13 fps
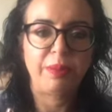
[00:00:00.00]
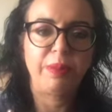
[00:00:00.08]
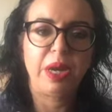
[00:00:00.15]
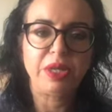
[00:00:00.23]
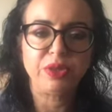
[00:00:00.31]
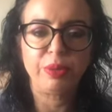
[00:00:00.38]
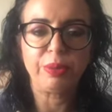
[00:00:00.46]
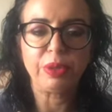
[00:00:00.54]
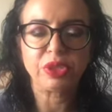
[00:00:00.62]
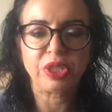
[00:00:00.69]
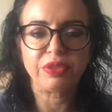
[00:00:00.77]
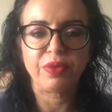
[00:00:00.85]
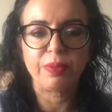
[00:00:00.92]
I do
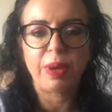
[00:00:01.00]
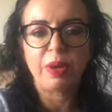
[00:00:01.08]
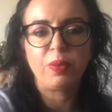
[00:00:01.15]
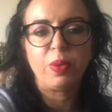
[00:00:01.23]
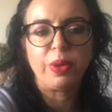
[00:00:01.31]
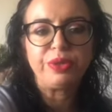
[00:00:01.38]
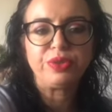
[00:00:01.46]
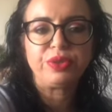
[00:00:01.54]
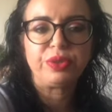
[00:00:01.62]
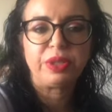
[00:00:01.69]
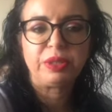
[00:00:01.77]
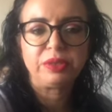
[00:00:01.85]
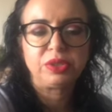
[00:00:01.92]
apologize for my voice.
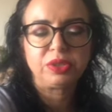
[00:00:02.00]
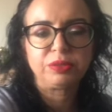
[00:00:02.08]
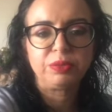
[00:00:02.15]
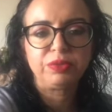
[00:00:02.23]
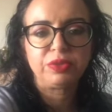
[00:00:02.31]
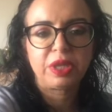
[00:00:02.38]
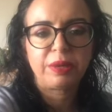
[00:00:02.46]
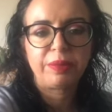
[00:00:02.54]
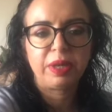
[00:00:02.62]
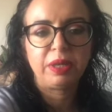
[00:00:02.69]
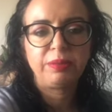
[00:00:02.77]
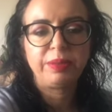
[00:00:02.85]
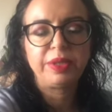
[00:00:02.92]
Just move the camera a
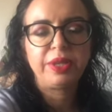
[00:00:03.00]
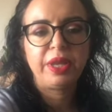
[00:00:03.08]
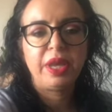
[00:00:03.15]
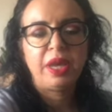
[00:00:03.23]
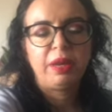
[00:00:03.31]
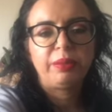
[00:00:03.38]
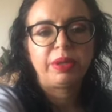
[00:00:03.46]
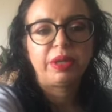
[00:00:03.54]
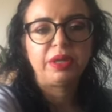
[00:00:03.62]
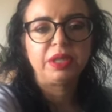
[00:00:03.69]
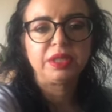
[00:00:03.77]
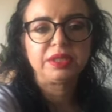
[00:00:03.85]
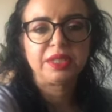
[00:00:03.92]
little bit
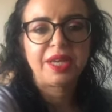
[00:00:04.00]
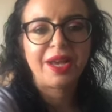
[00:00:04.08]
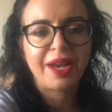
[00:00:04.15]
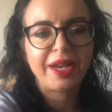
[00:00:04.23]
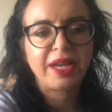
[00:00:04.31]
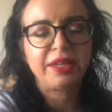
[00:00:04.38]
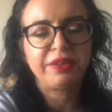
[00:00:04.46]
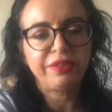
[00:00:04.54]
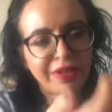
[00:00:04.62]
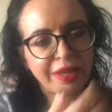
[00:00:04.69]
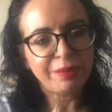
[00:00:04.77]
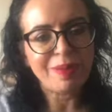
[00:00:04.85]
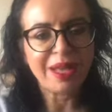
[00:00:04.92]
because I got a
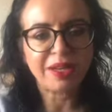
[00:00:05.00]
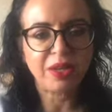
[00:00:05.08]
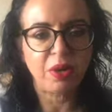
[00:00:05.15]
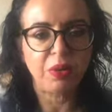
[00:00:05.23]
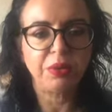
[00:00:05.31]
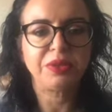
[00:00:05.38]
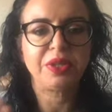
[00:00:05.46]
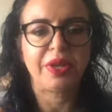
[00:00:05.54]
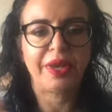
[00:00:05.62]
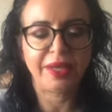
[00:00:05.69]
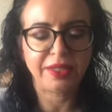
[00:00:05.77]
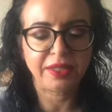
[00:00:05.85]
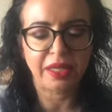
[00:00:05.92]
really bad cold
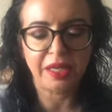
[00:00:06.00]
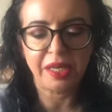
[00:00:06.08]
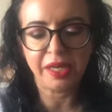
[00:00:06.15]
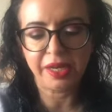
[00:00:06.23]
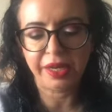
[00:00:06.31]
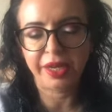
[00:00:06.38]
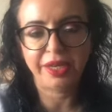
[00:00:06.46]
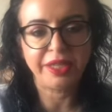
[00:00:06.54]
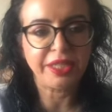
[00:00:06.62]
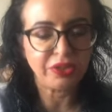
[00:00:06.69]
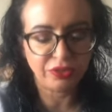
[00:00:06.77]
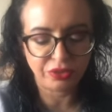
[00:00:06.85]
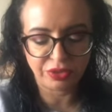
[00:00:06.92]
and I
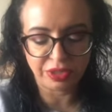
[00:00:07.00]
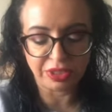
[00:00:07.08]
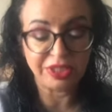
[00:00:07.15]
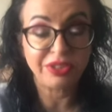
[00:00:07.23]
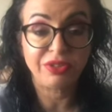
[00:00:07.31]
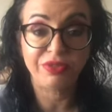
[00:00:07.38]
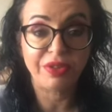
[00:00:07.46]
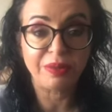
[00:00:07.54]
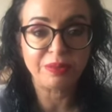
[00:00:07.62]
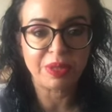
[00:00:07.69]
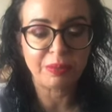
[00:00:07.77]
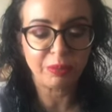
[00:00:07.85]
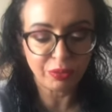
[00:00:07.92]
still need to film
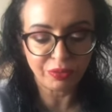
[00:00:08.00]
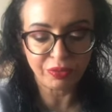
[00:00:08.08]
some